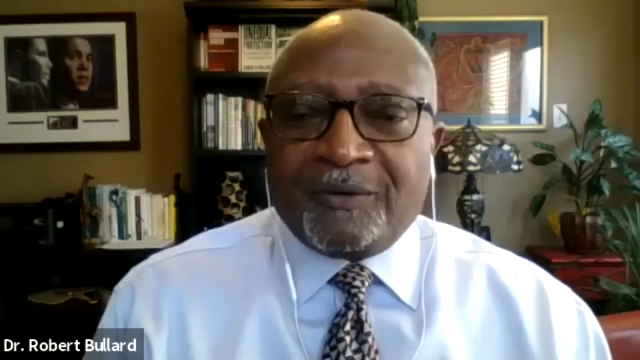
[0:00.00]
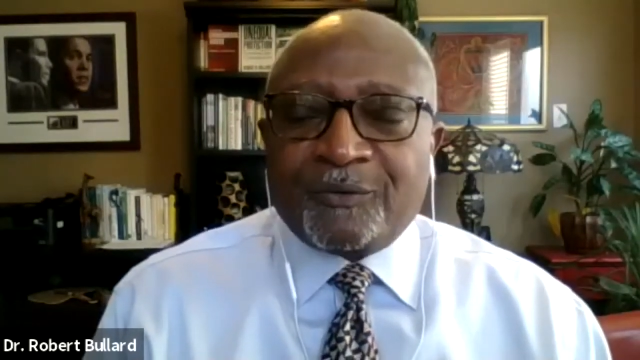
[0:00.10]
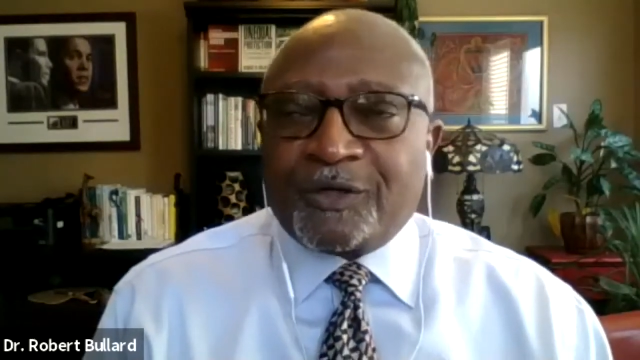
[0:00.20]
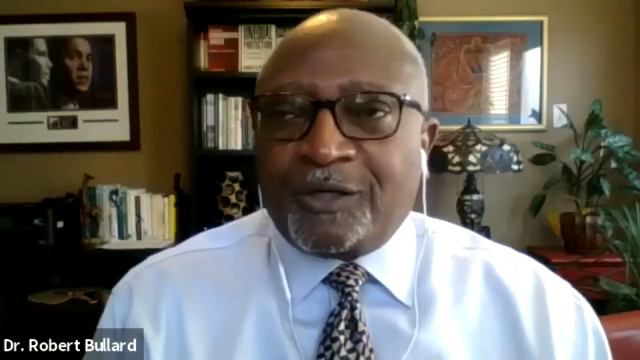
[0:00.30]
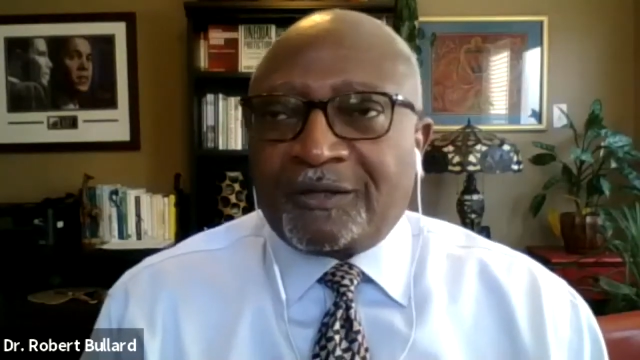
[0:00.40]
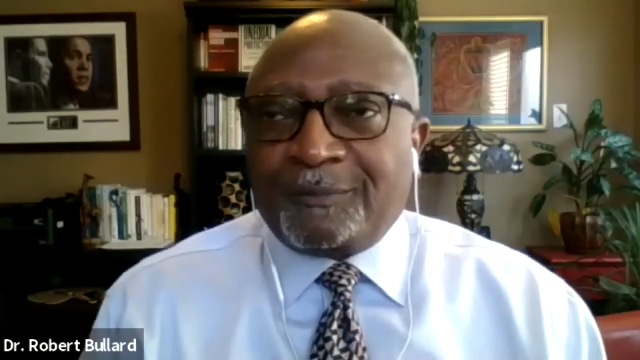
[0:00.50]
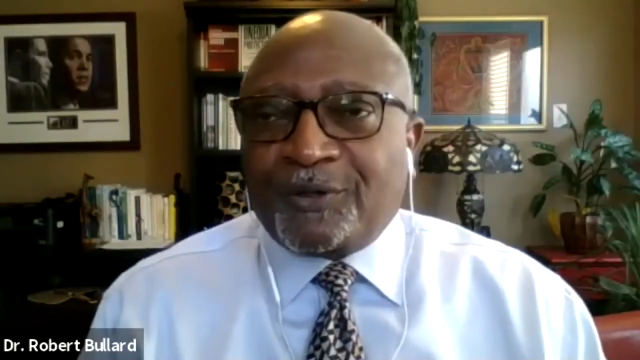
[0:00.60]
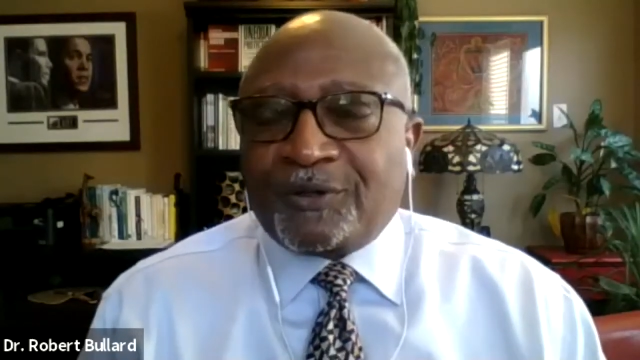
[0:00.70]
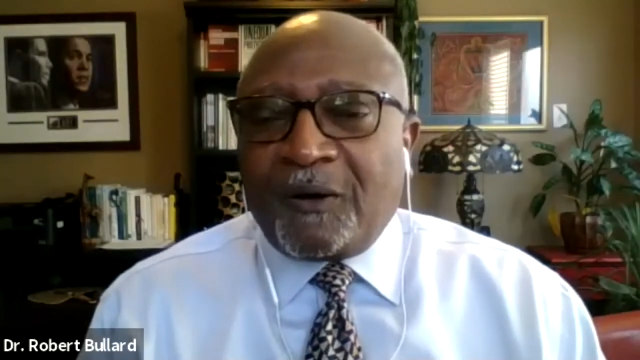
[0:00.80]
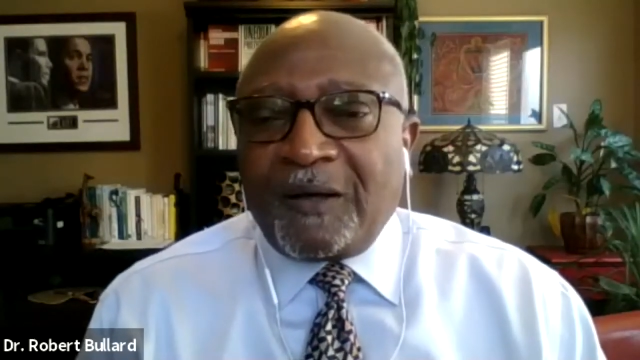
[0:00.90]
but another
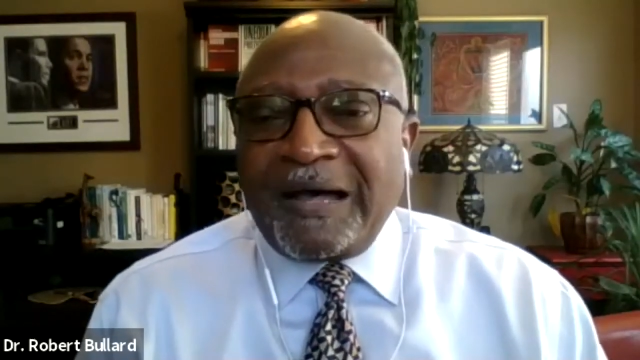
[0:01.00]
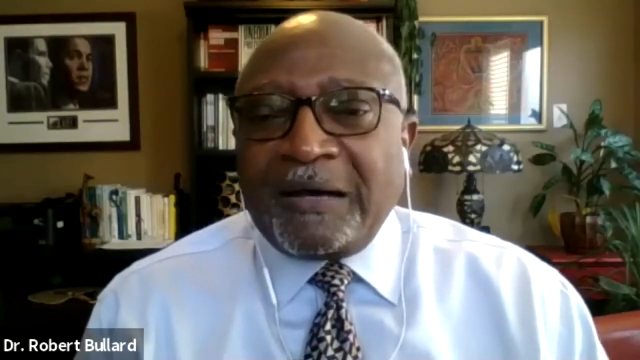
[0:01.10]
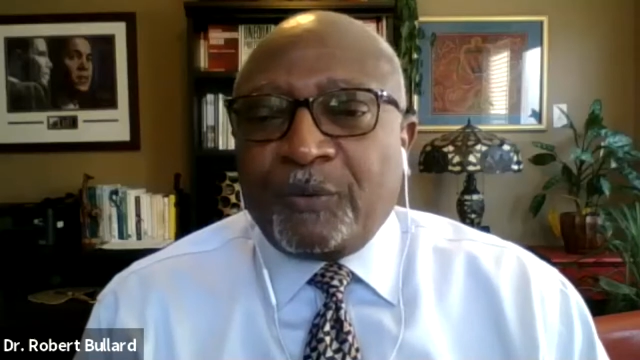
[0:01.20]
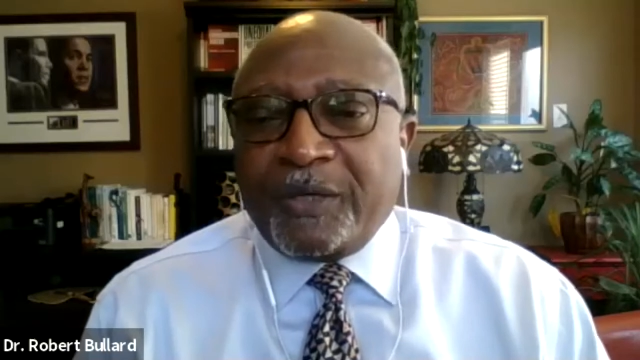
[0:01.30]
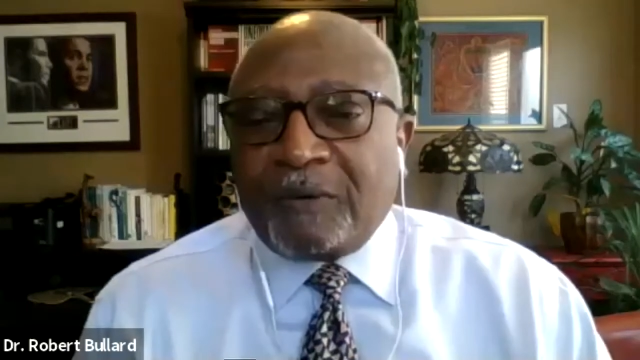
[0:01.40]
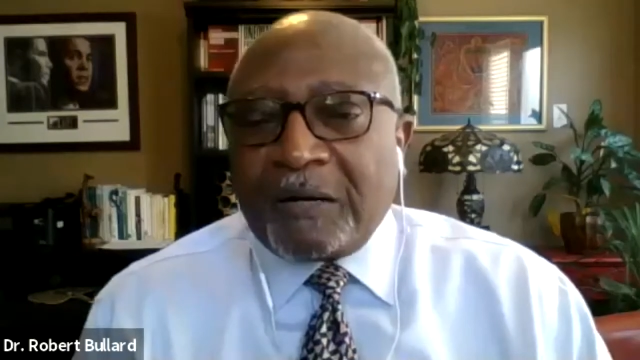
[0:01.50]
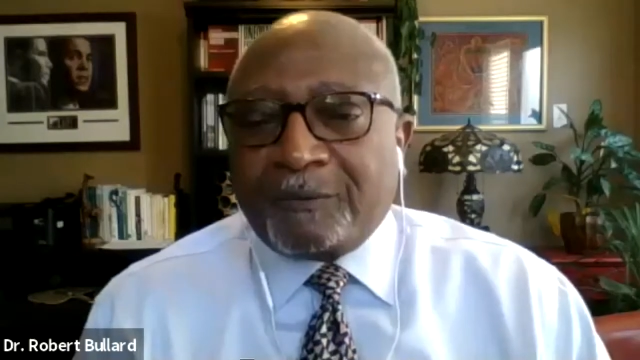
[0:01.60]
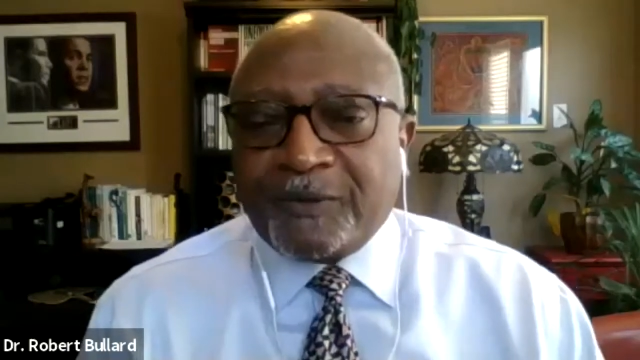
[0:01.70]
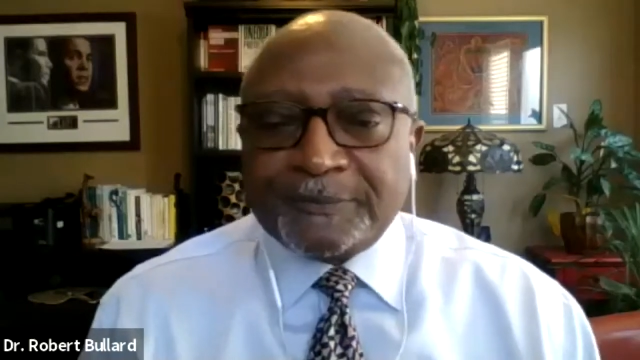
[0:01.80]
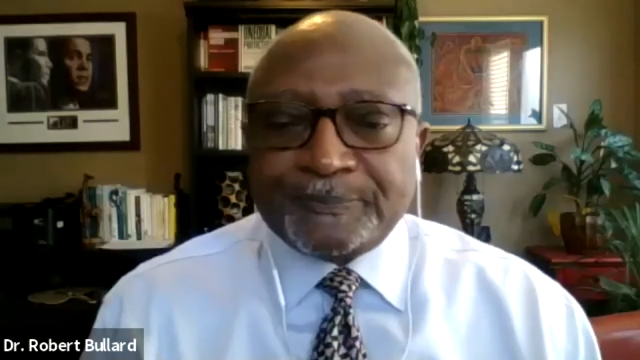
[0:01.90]
book called Highway
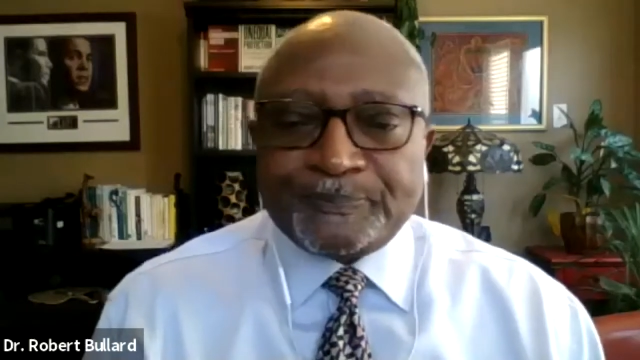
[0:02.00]
Robbery.